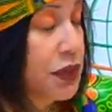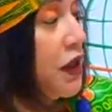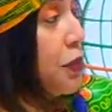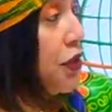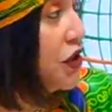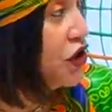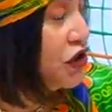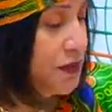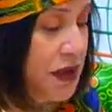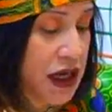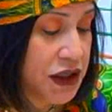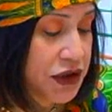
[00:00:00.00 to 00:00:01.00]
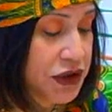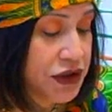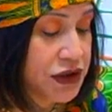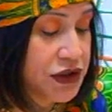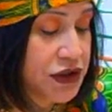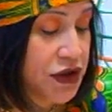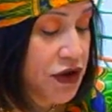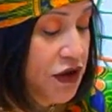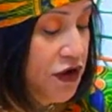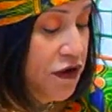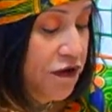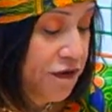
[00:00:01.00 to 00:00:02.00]
blood pressure monitors,
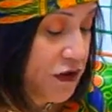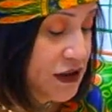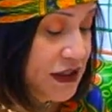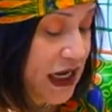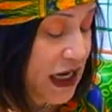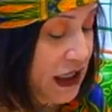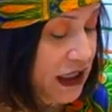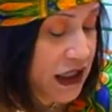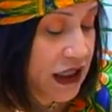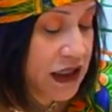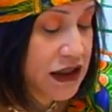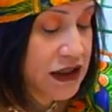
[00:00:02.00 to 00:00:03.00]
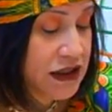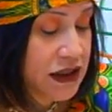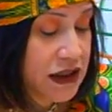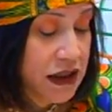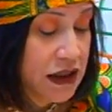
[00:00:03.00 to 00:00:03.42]
first aid kits,